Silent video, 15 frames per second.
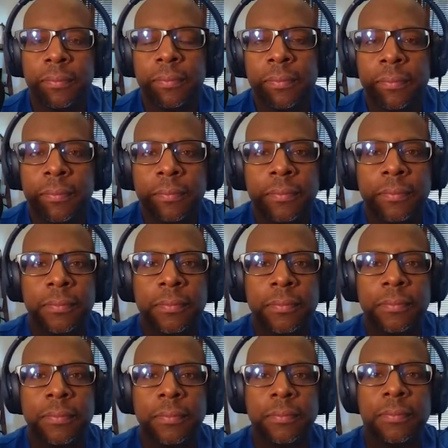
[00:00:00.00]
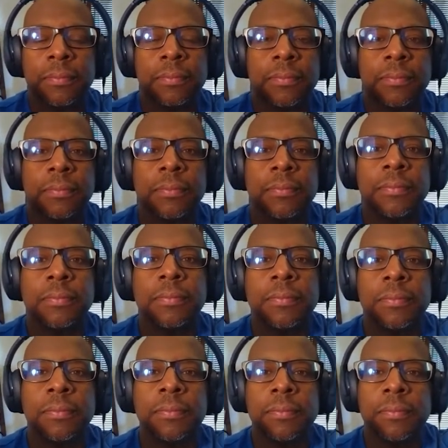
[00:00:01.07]

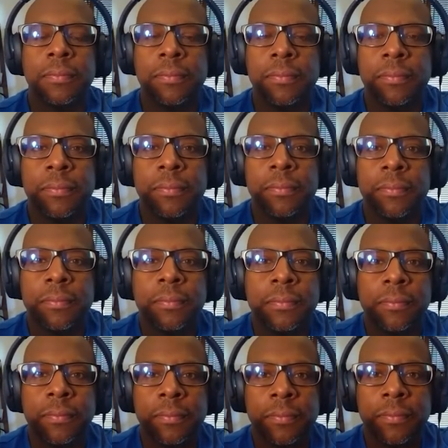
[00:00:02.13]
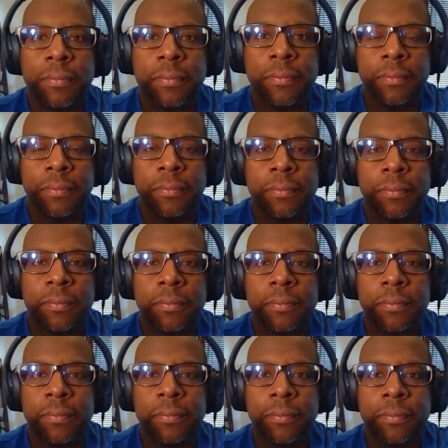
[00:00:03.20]

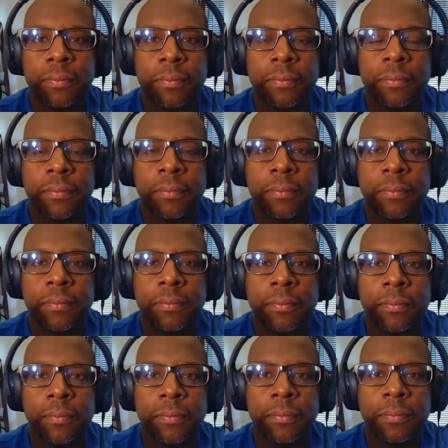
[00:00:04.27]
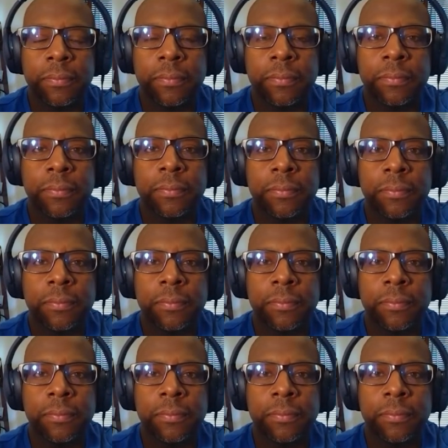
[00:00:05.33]
The person shown says nothing.